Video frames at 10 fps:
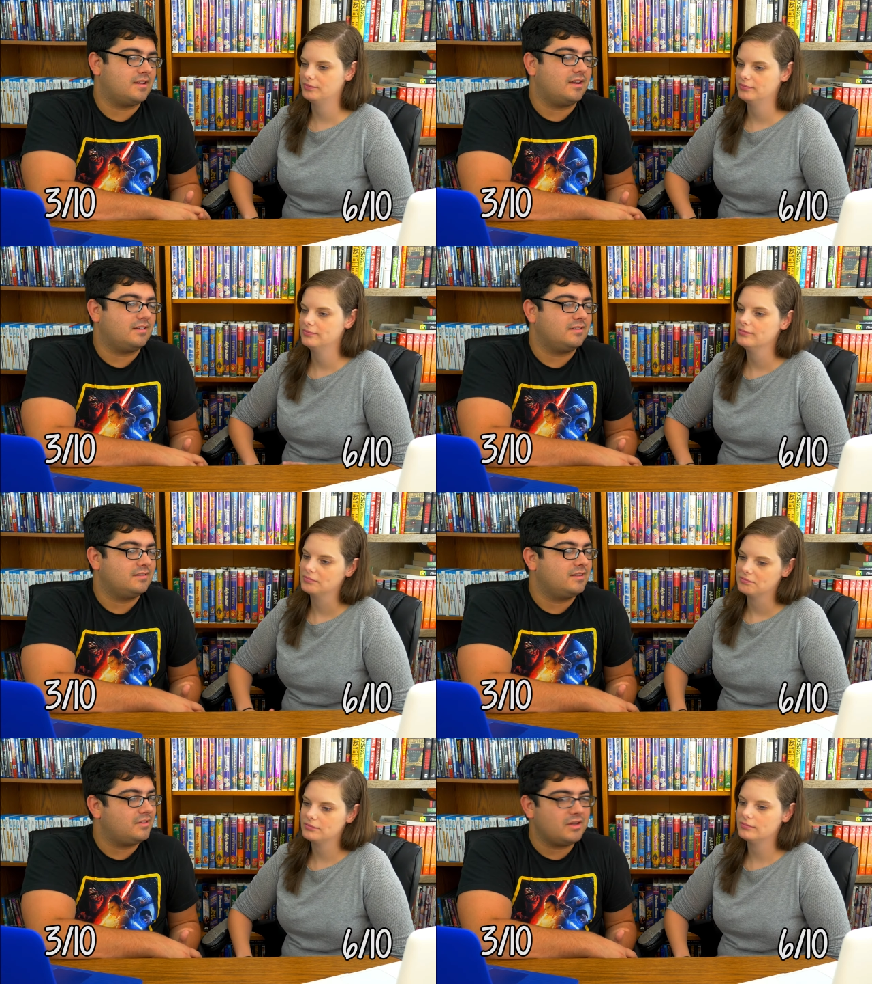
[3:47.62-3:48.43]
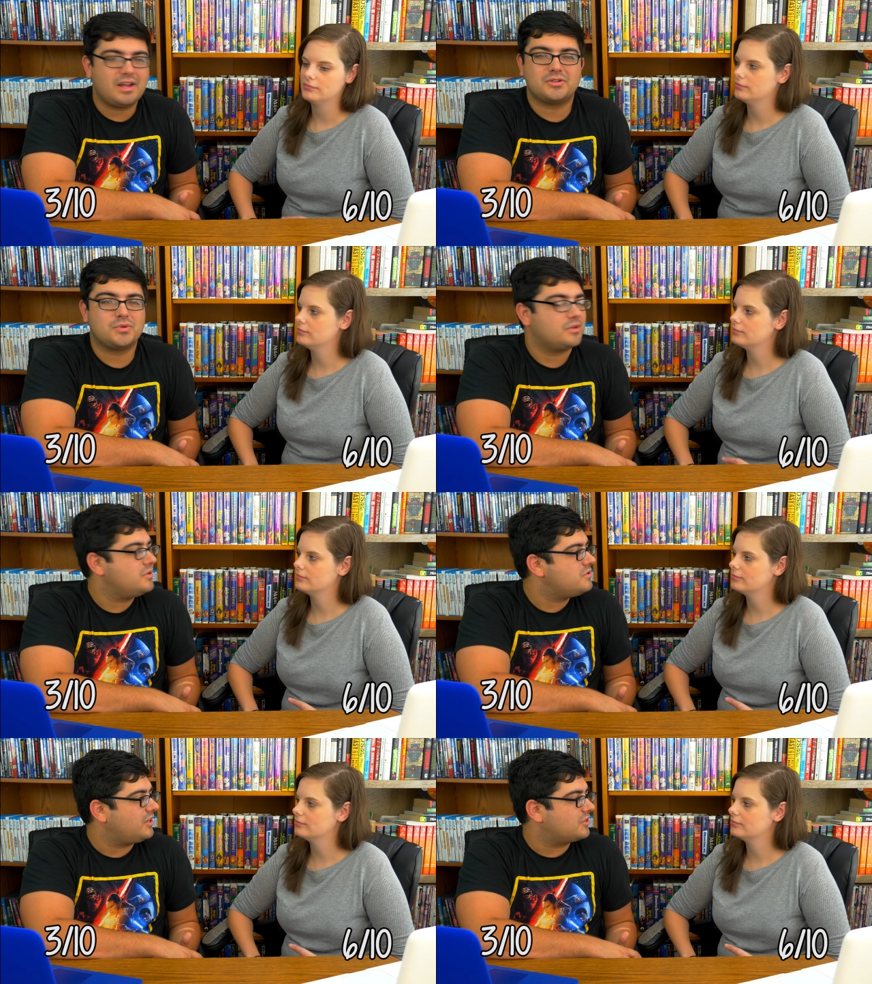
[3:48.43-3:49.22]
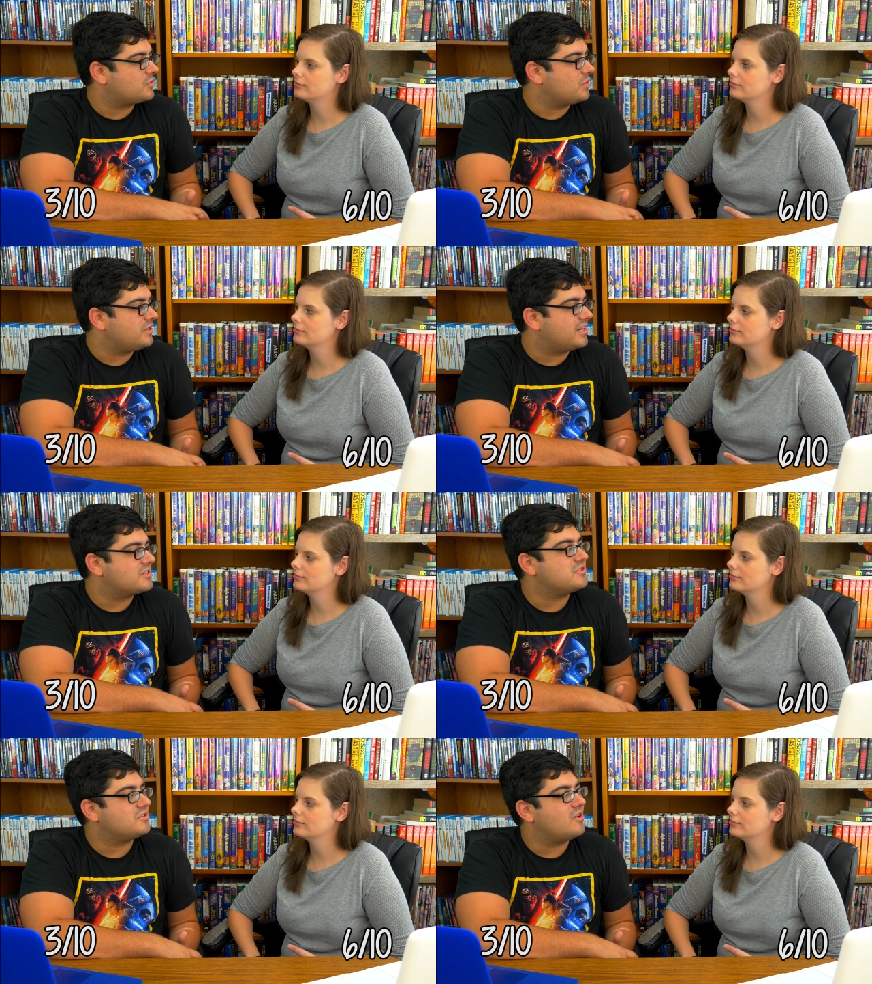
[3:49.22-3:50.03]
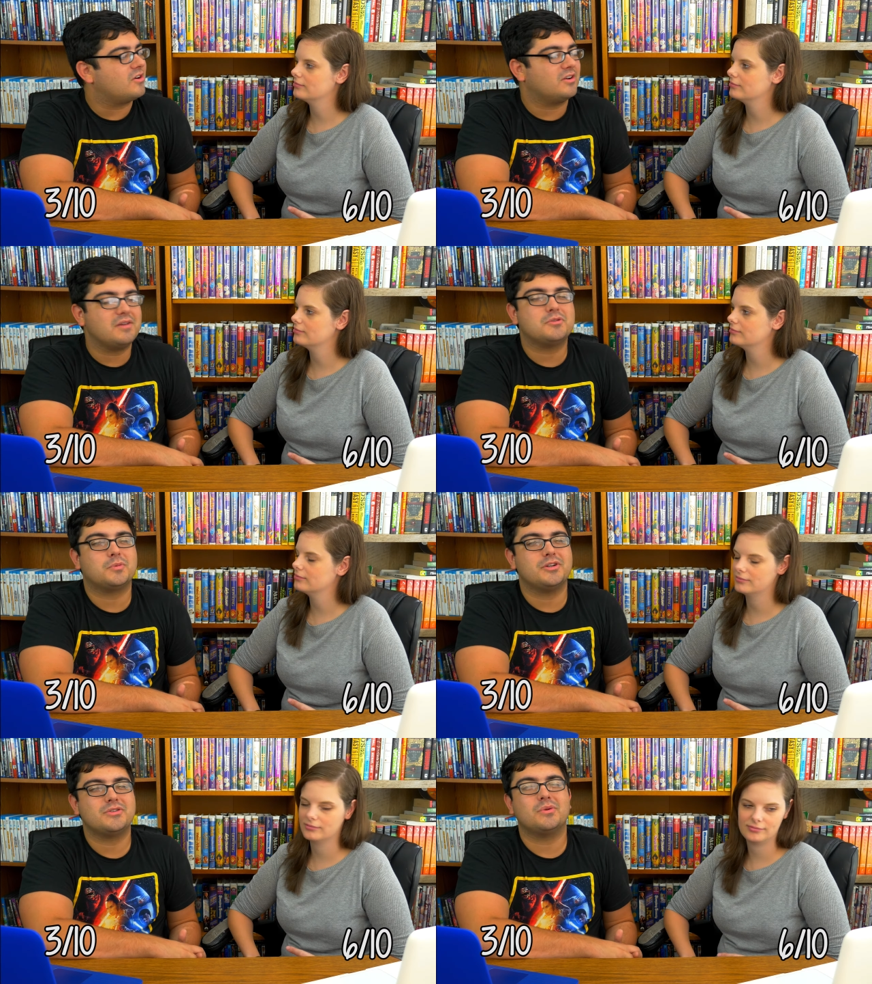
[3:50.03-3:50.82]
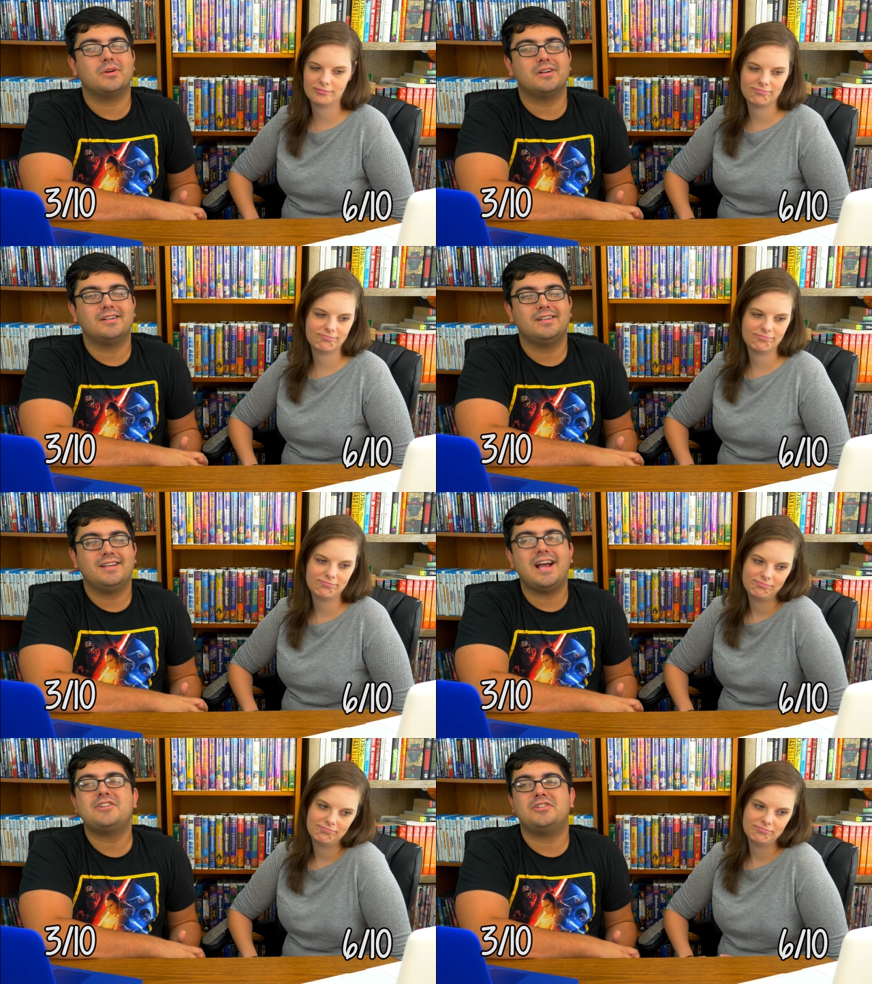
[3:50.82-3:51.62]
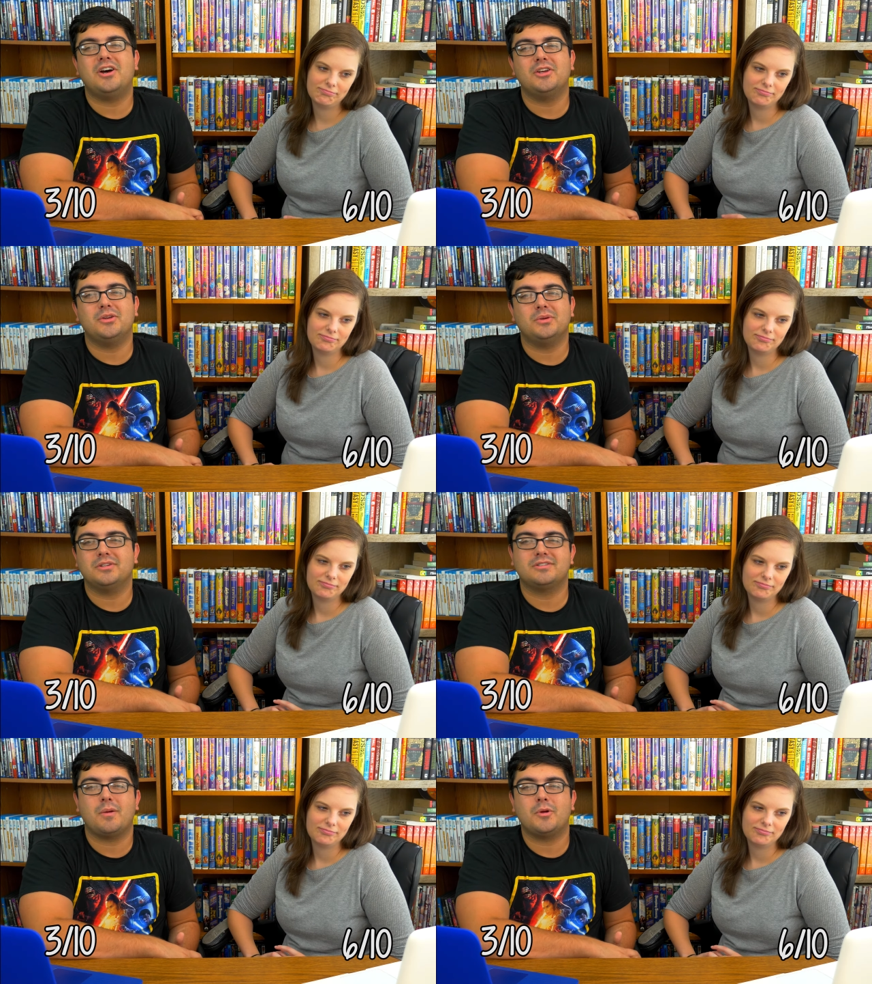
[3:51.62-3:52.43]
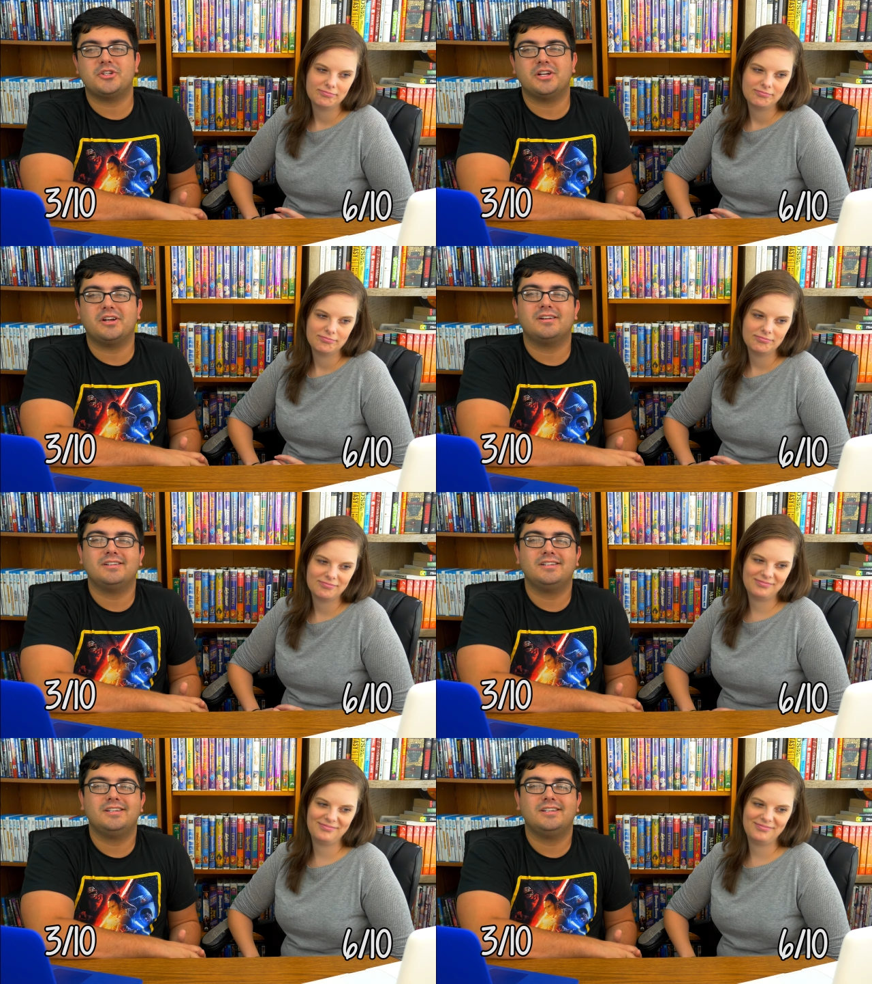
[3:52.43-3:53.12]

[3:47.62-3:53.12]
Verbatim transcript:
Speaker 1: of ten. Look how short. Usually our story section's longer. That was pretty short. I should tell you, there's not much here.